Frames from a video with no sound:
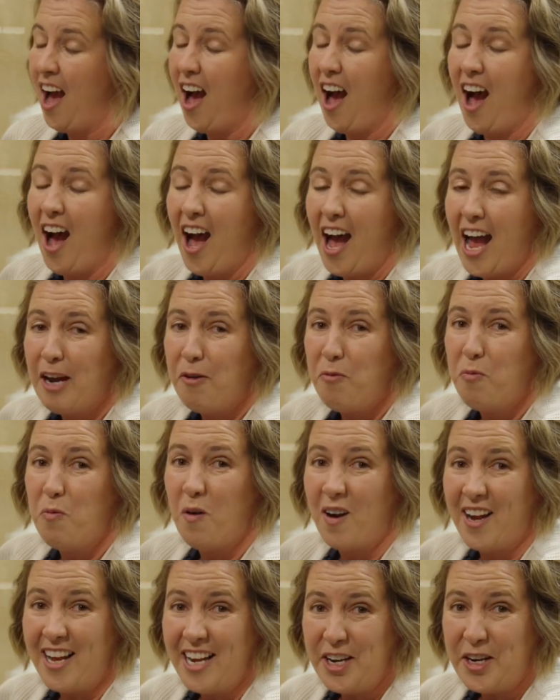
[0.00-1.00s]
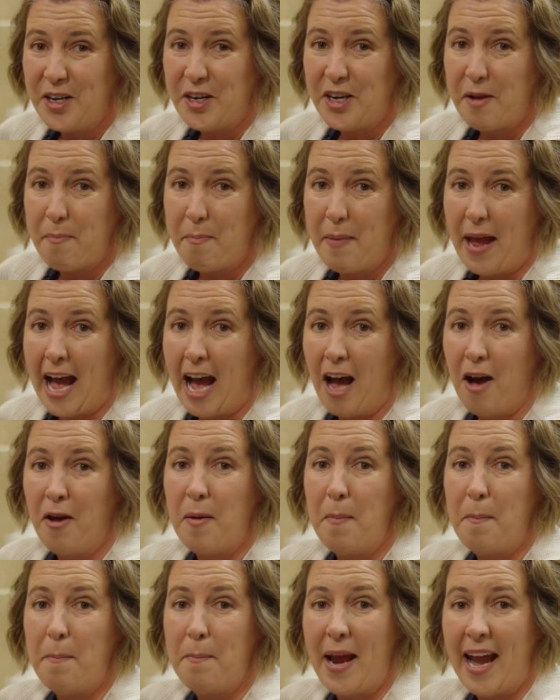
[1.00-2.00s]
I wondered about
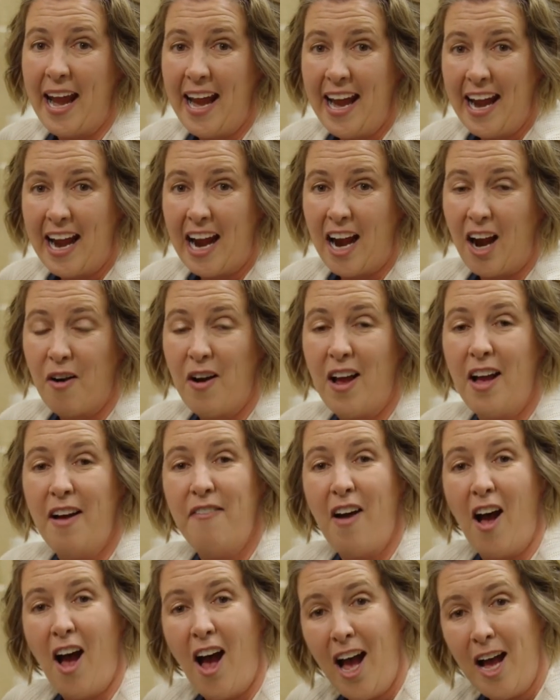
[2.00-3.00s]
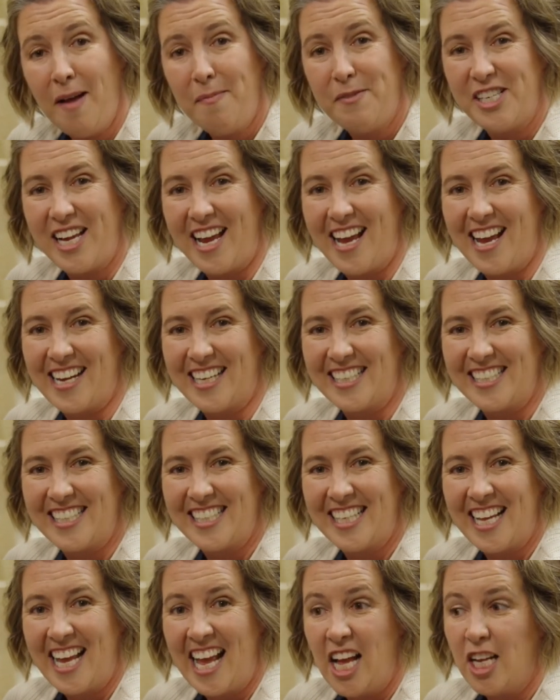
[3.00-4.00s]
pair of
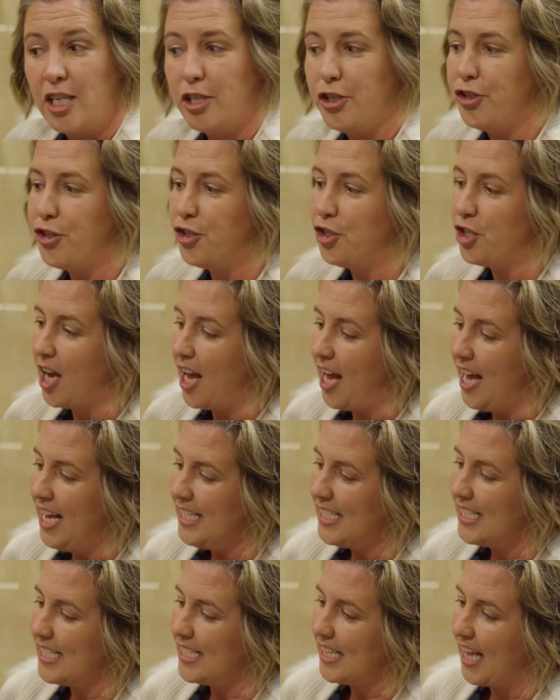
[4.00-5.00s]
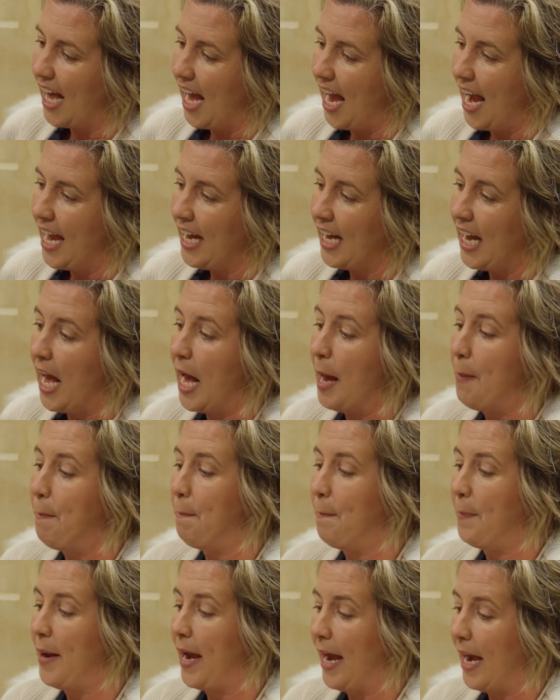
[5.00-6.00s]
objects, just like
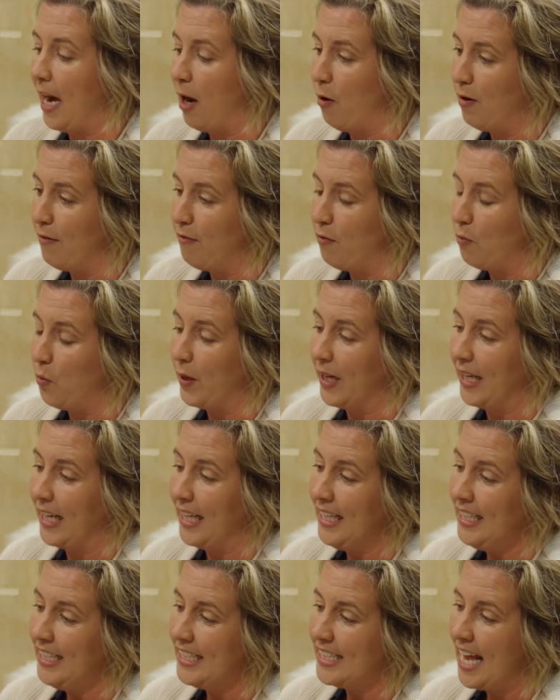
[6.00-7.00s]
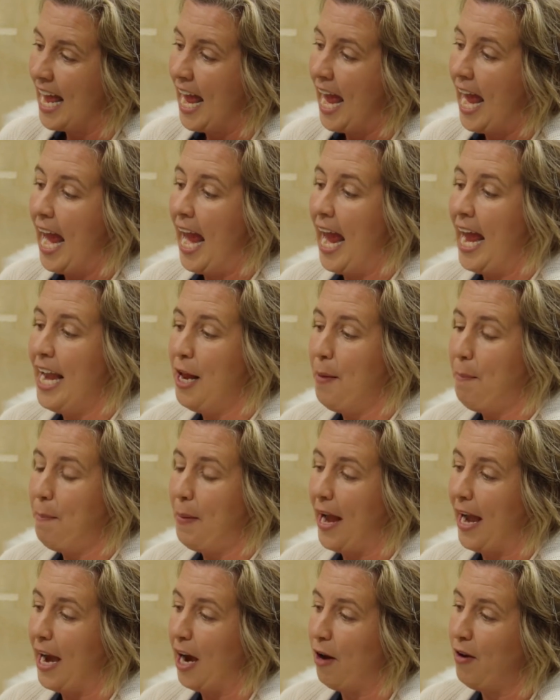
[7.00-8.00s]
a pair of wings and a
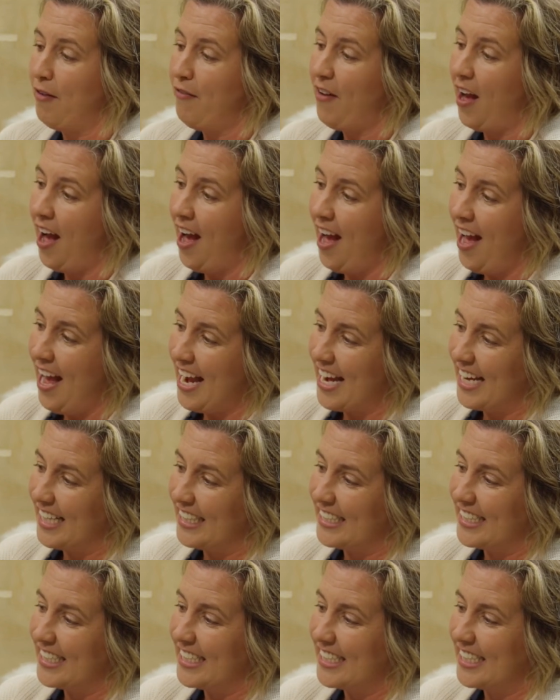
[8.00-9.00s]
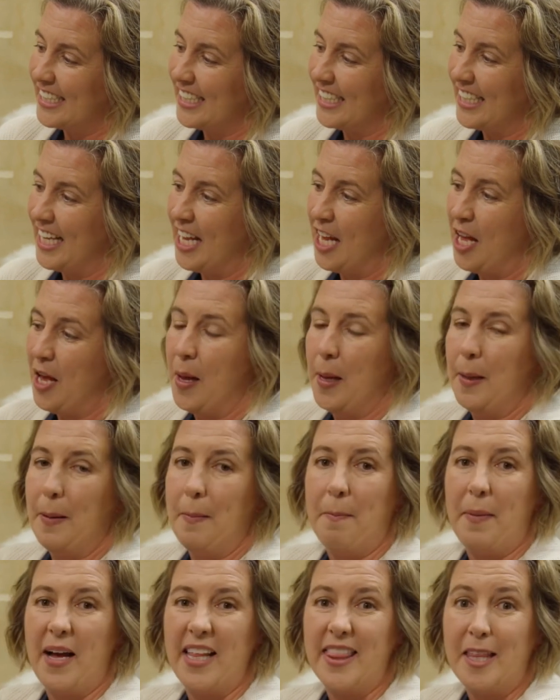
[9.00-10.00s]
pair of eyes.
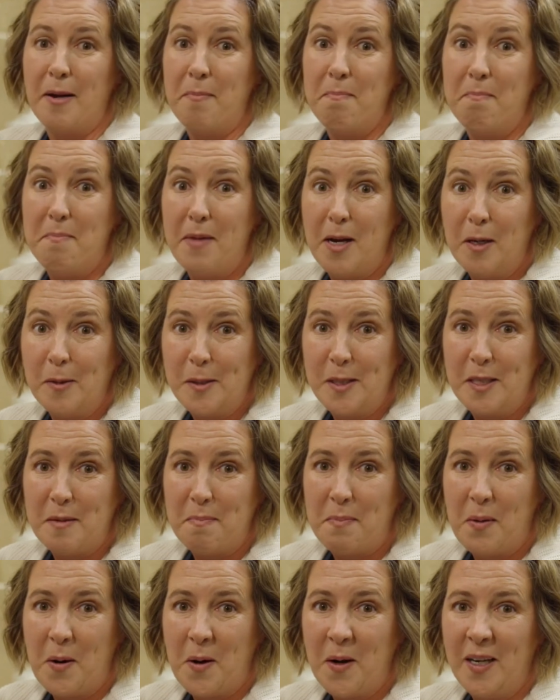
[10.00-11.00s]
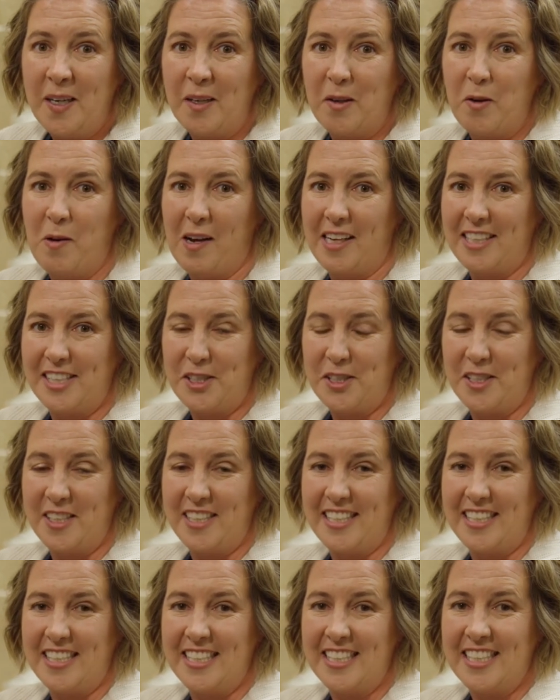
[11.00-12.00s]
But the most important
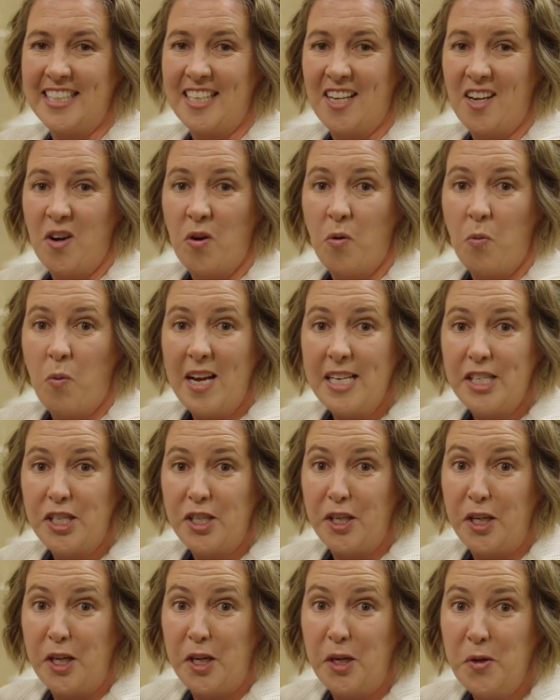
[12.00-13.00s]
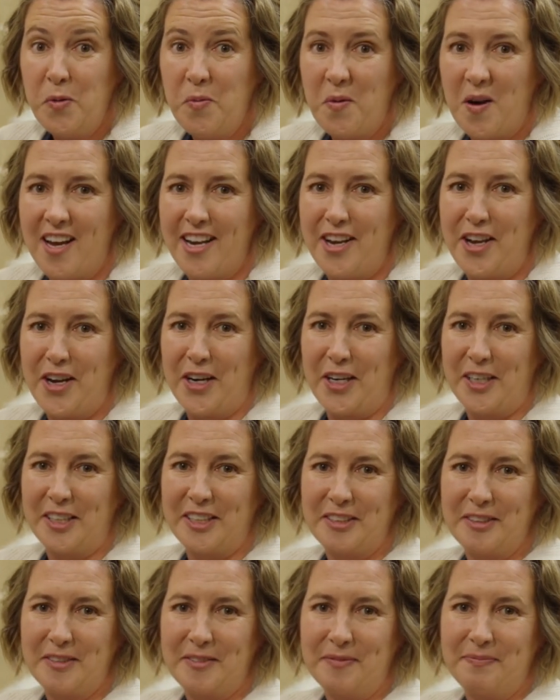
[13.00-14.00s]
question is, what do you
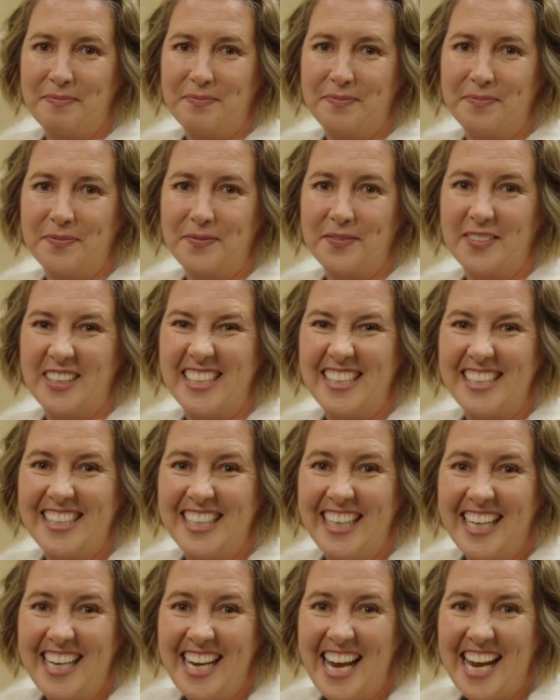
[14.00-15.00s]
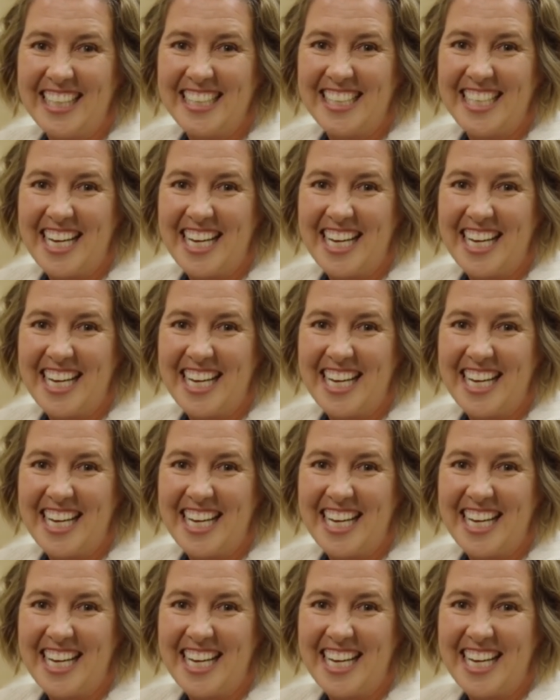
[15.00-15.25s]
wonder? See you next